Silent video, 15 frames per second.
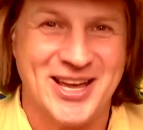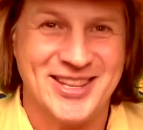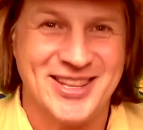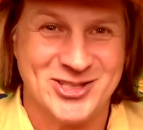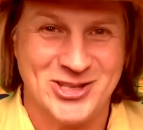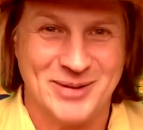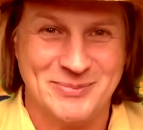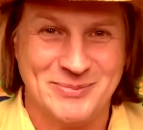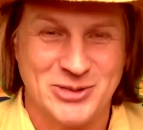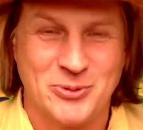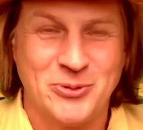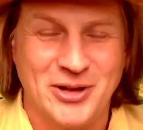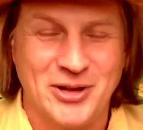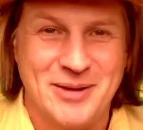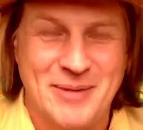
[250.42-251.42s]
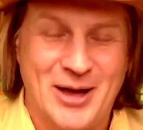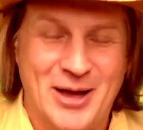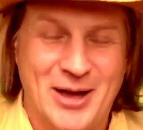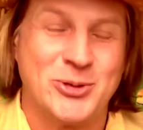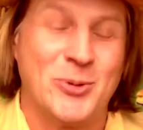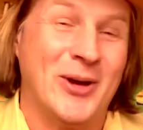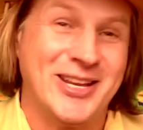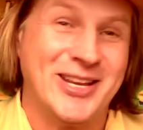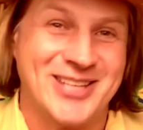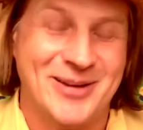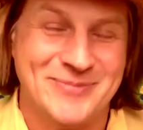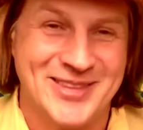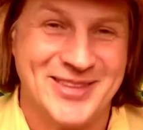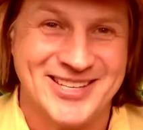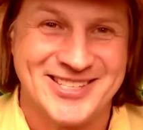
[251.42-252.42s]
on this subject were really about 20
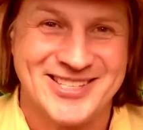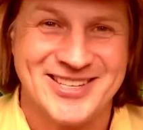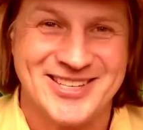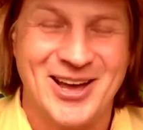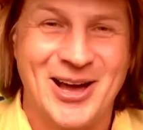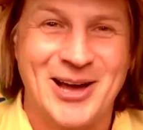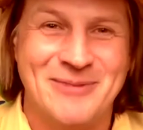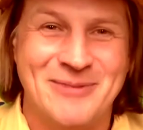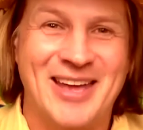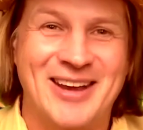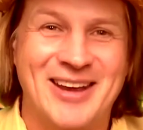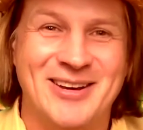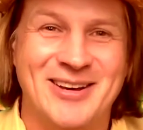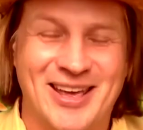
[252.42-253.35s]
somethings, and